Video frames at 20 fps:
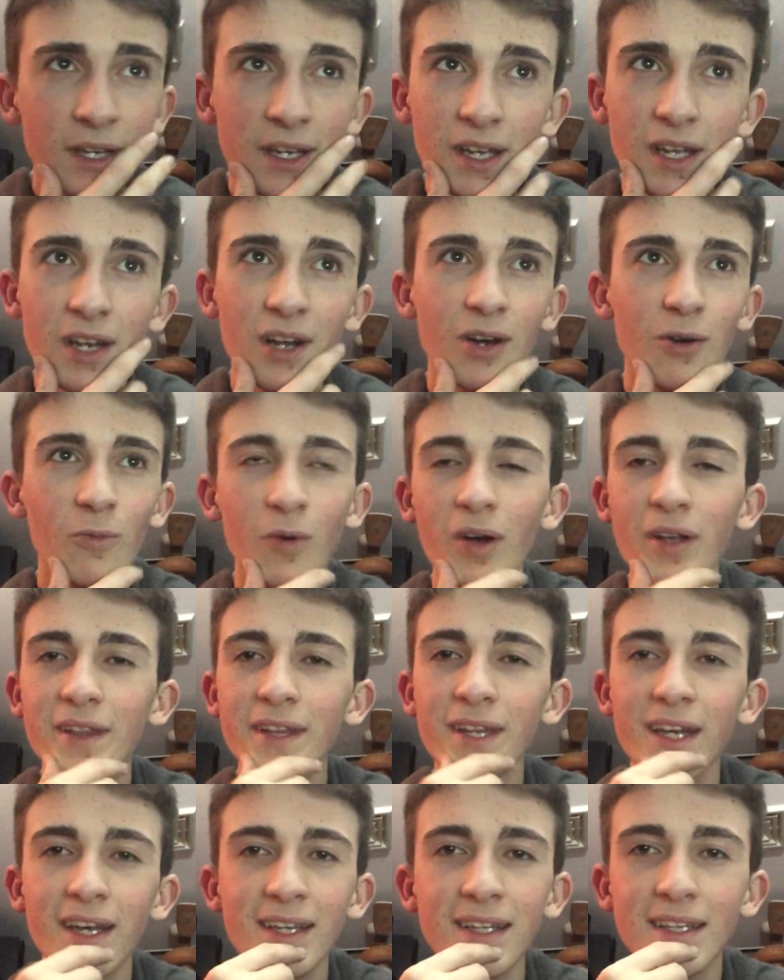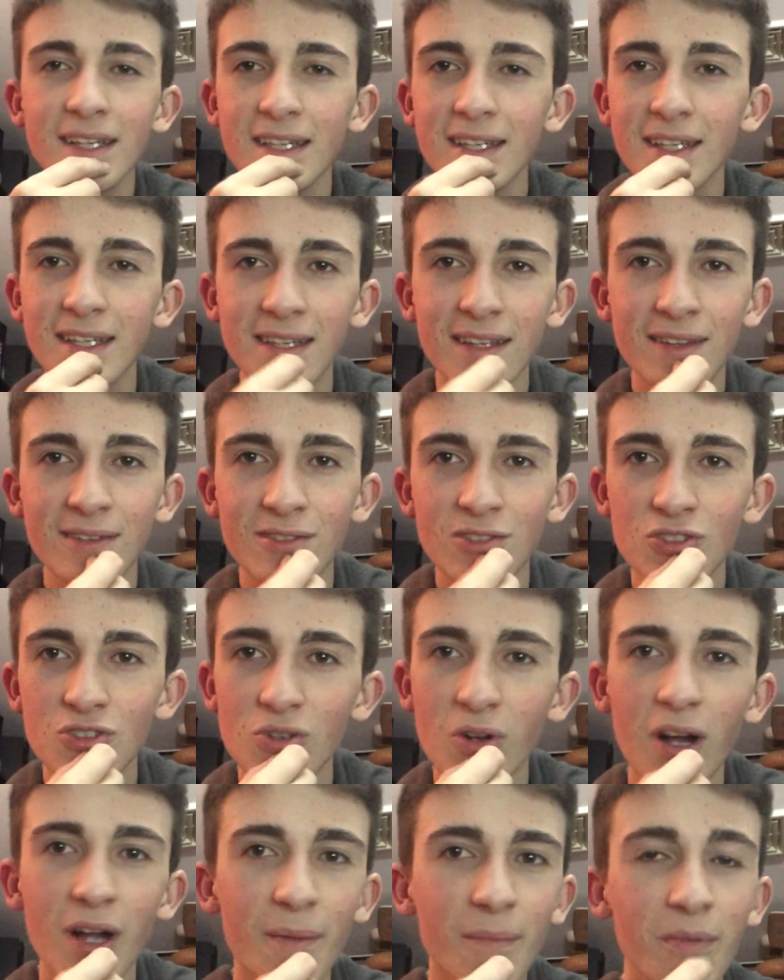You know, one night he can
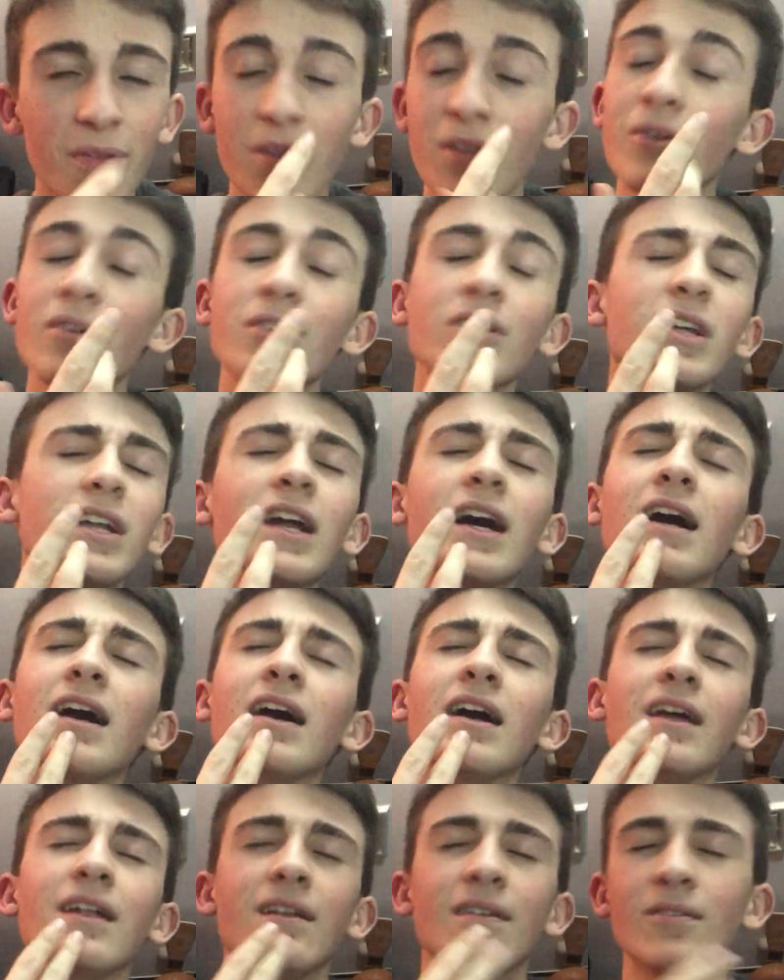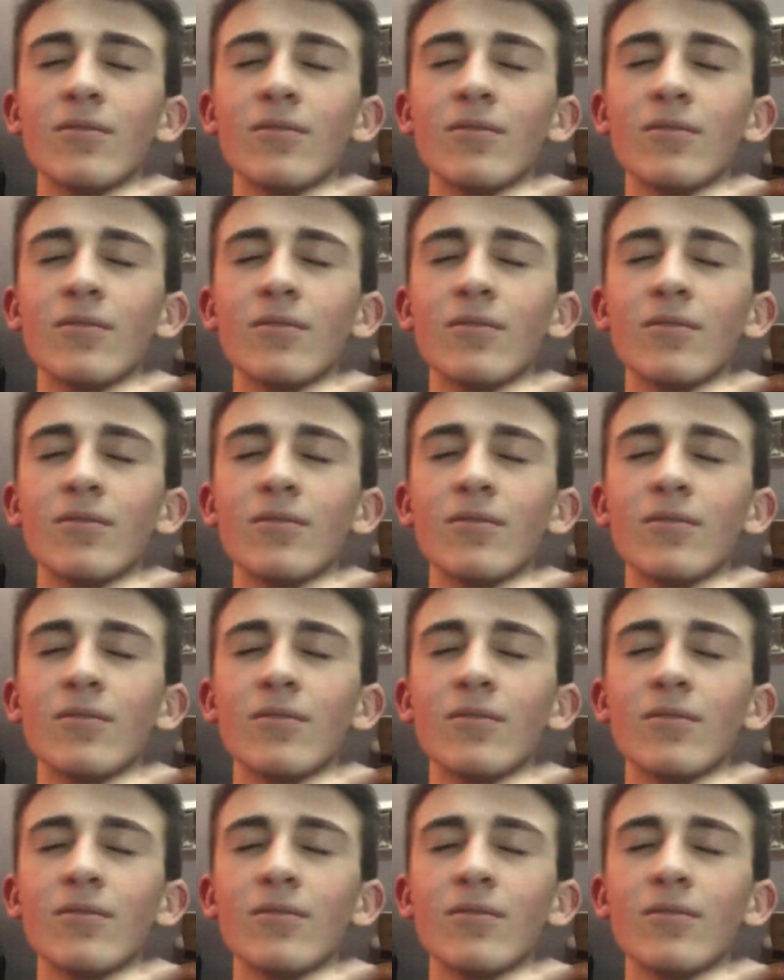drop 39.